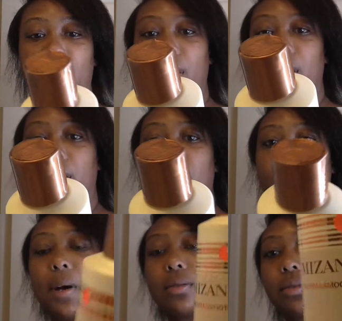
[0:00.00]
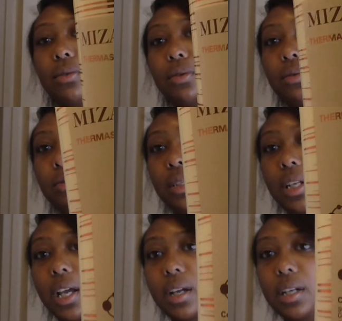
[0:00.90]
and I'm also
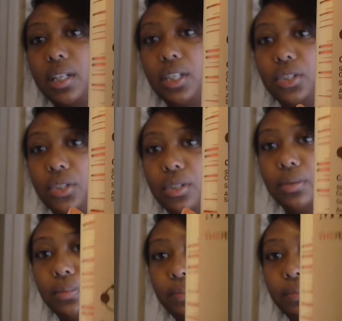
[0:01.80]
using that conditioner.